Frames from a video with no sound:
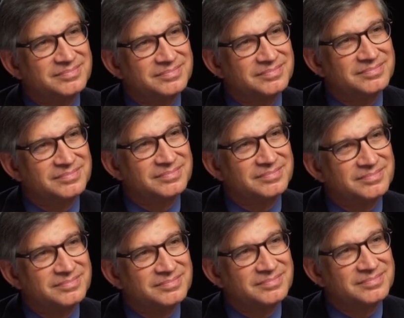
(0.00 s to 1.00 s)
I tend to
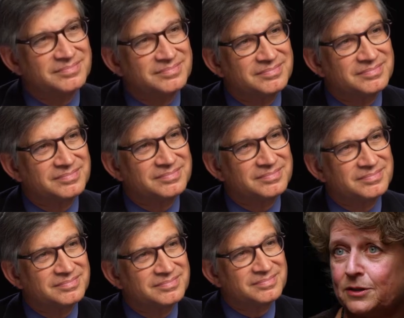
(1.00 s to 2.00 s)
think that my
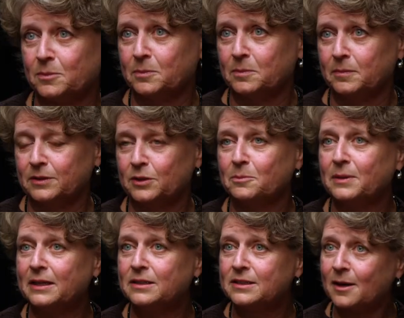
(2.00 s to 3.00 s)
job is to
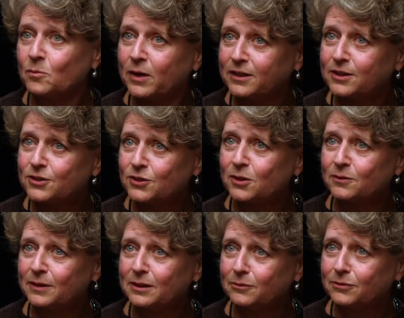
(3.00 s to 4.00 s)
be somewhat
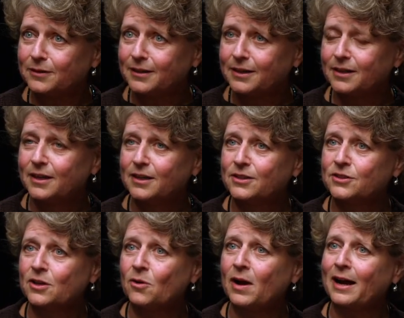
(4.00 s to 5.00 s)
conservative.
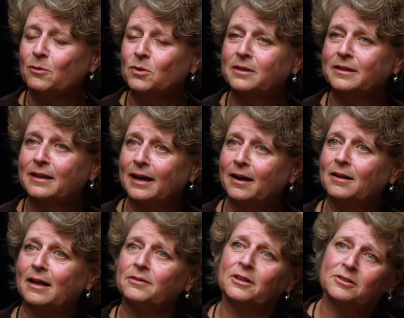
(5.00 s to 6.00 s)
So I will.
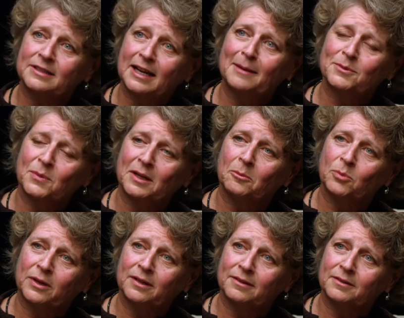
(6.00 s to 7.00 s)
There's times when I'll
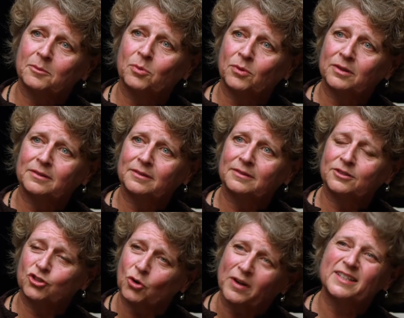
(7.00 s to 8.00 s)
bring the board
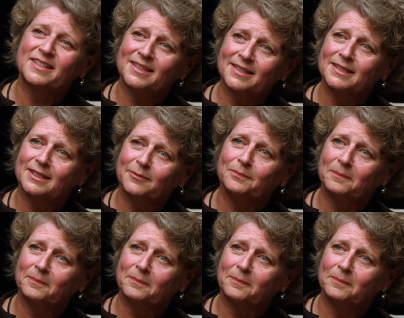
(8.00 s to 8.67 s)
choices,